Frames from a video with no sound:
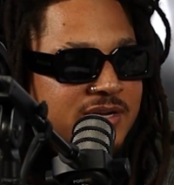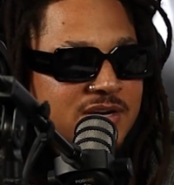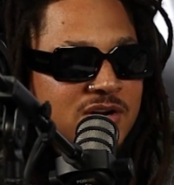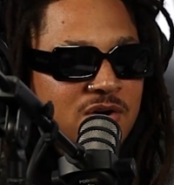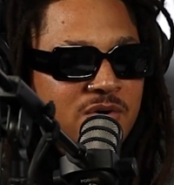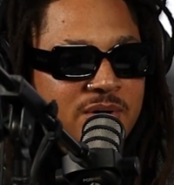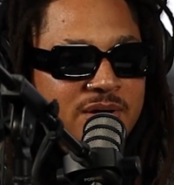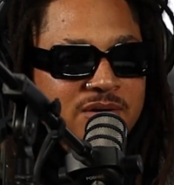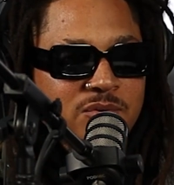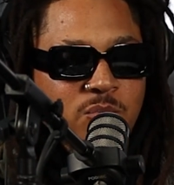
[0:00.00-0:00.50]

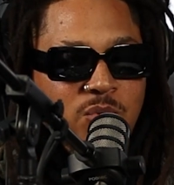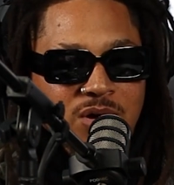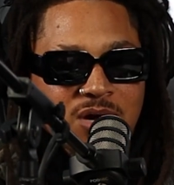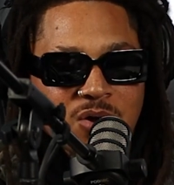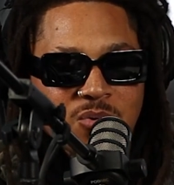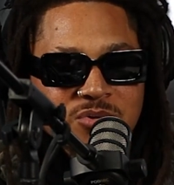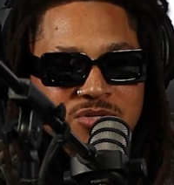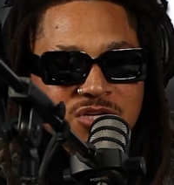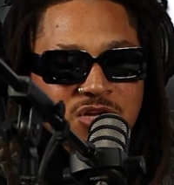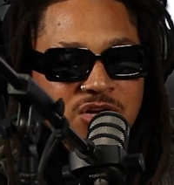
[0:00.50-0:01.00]
And what
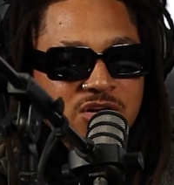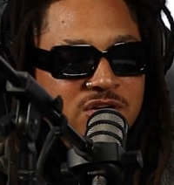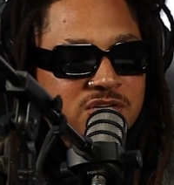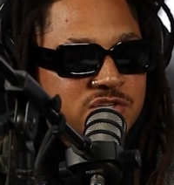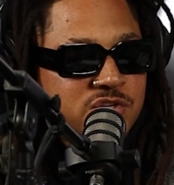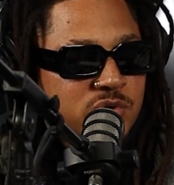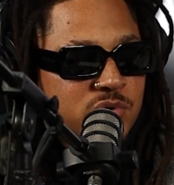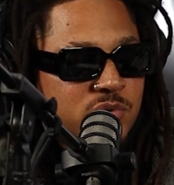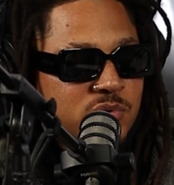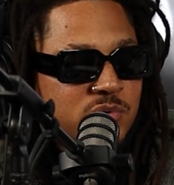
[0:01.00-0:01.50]
I was going to
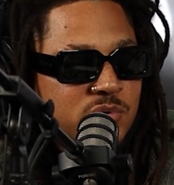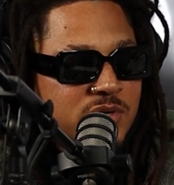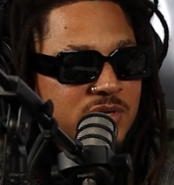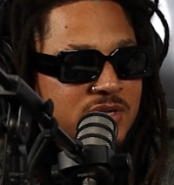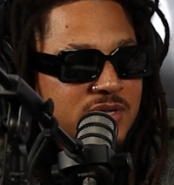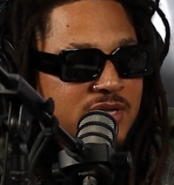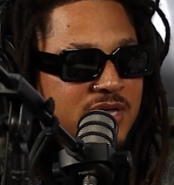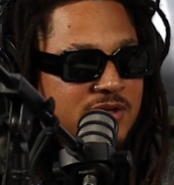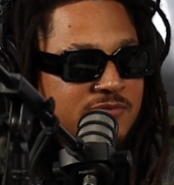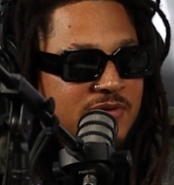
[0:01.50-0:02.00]
do
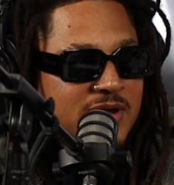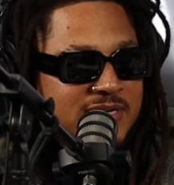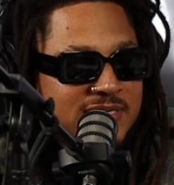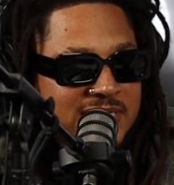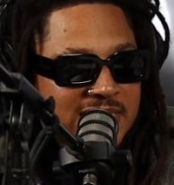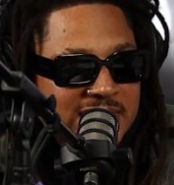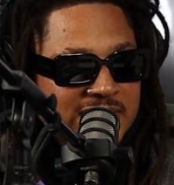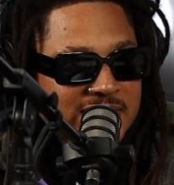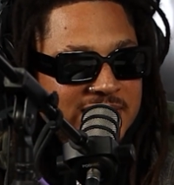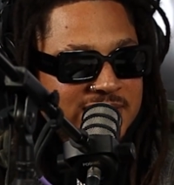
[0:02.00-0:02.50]
if I
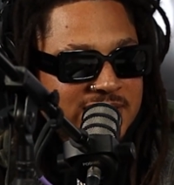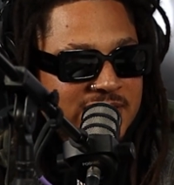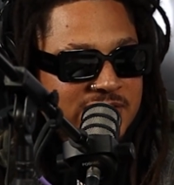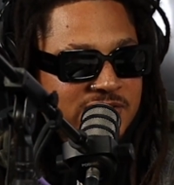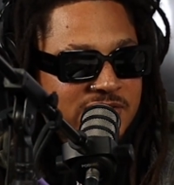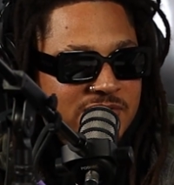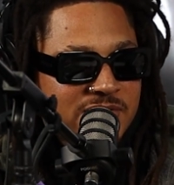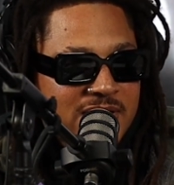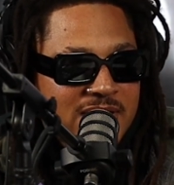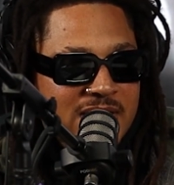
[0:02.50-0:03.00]
did
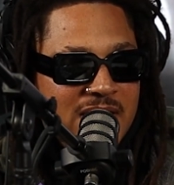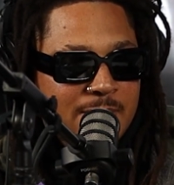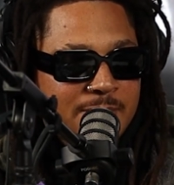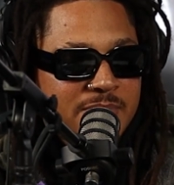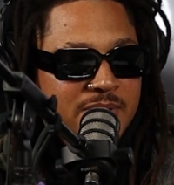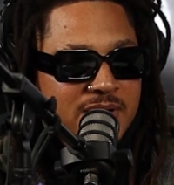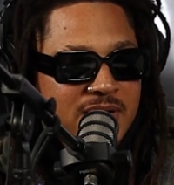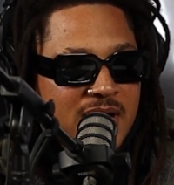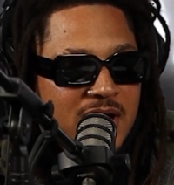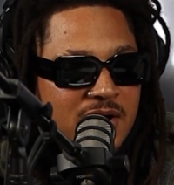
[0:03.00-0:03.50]
continue. And I
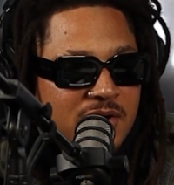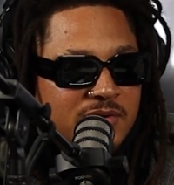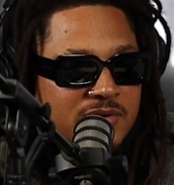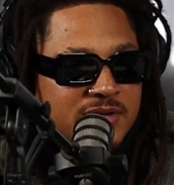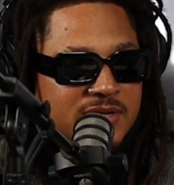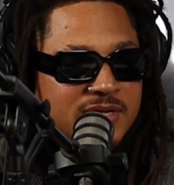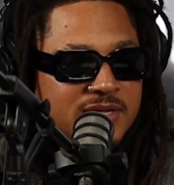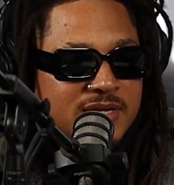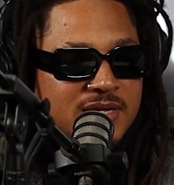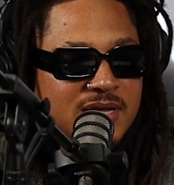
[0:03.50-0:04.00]
put out
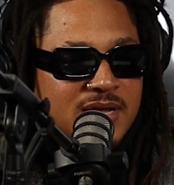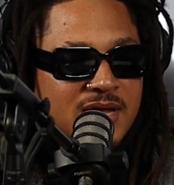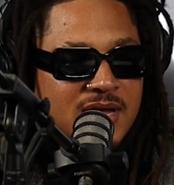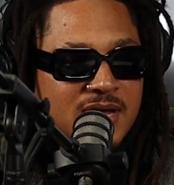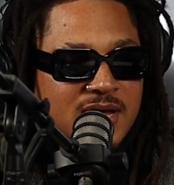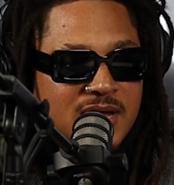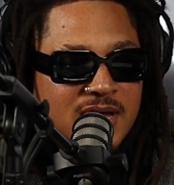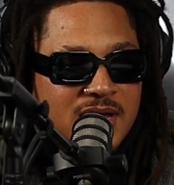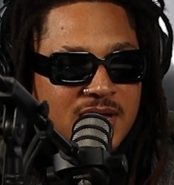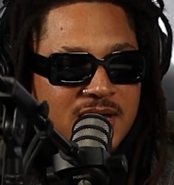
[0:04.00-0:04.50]

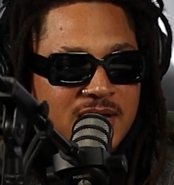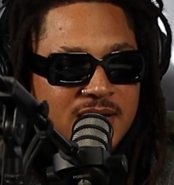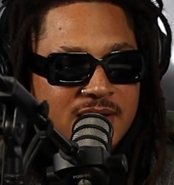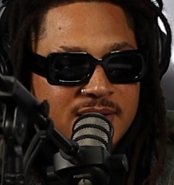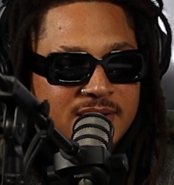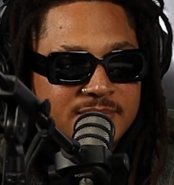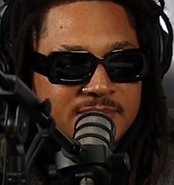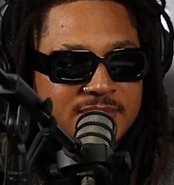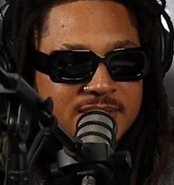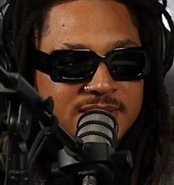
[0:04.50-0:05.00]

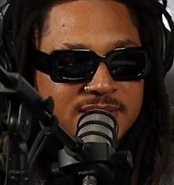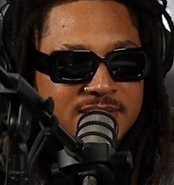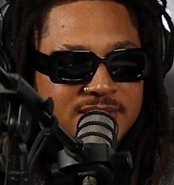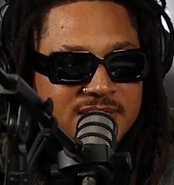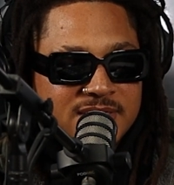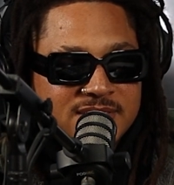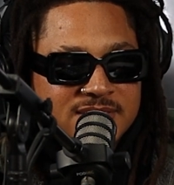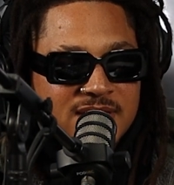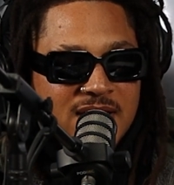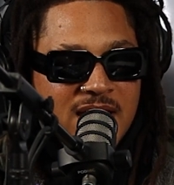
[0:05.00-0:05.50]

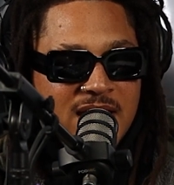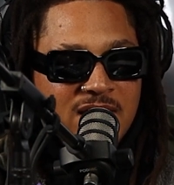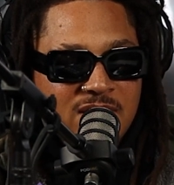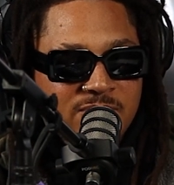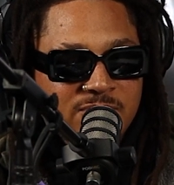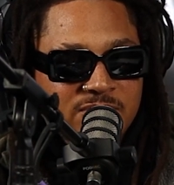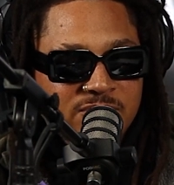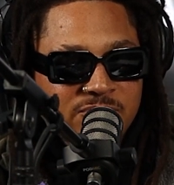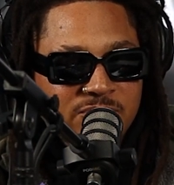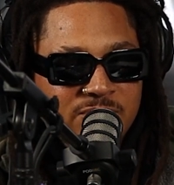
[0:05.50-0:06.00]
this
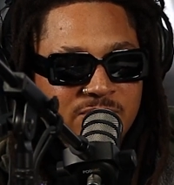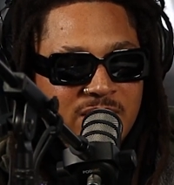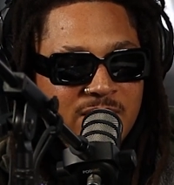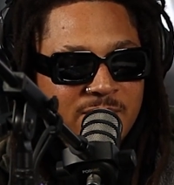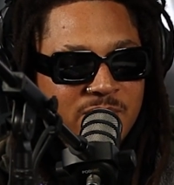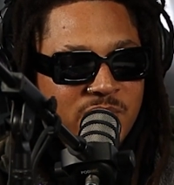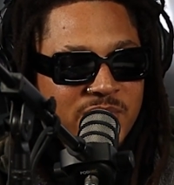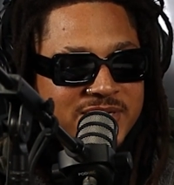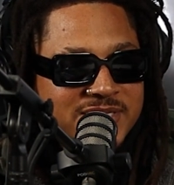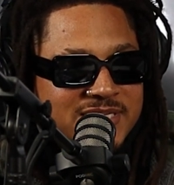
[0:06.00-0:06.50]
album with my
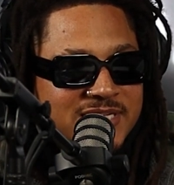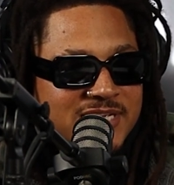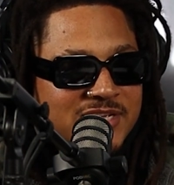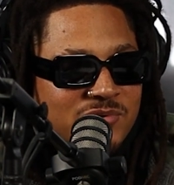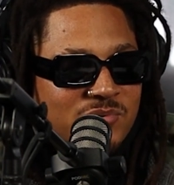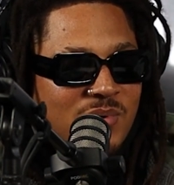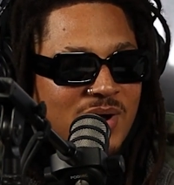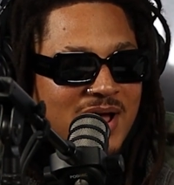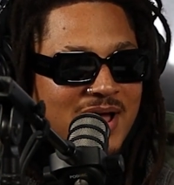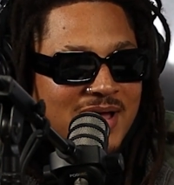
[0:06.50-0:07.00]
boy
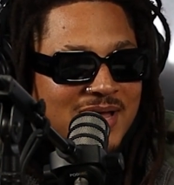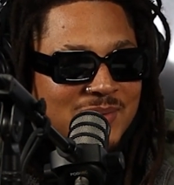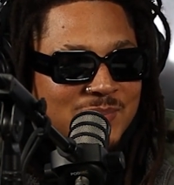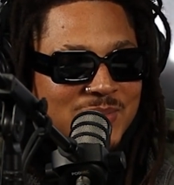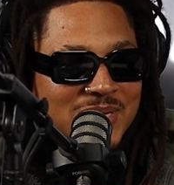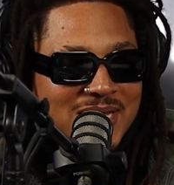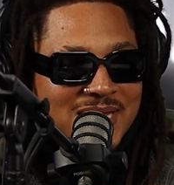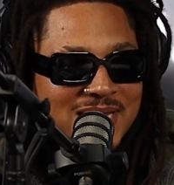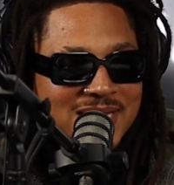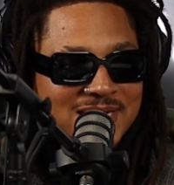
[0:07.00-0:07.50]
T.Y.,
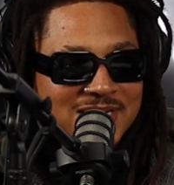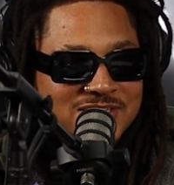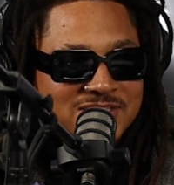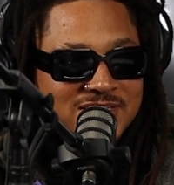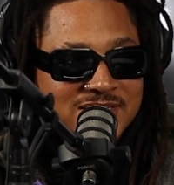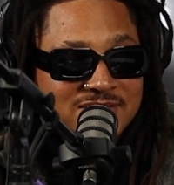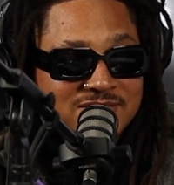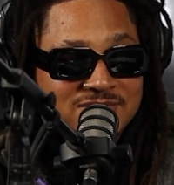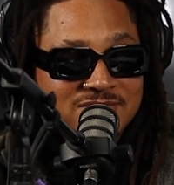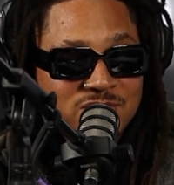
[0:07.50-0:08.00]
man. That
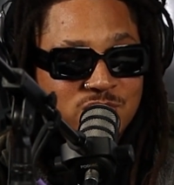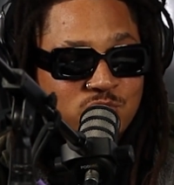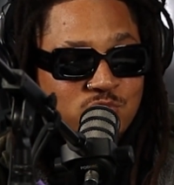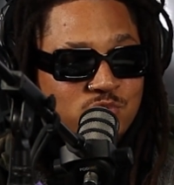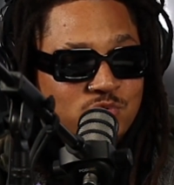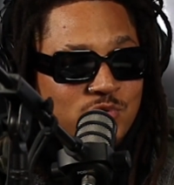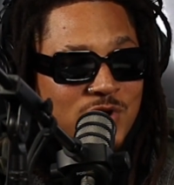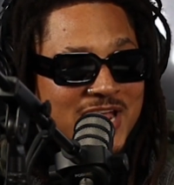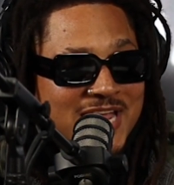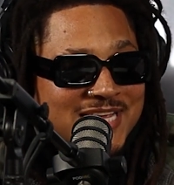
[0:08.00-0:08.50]
shit was
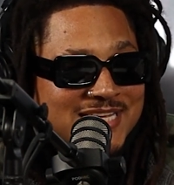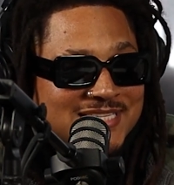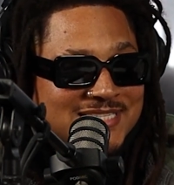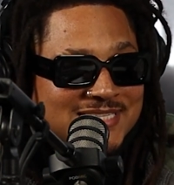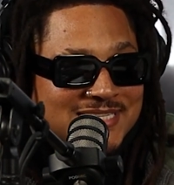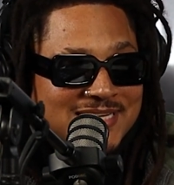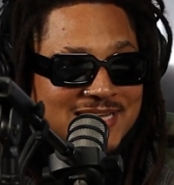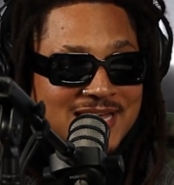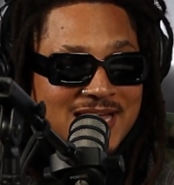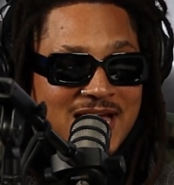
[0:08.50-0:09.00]

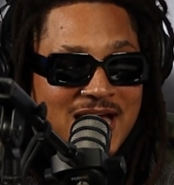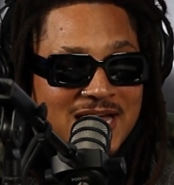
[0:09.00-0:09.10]
crazy.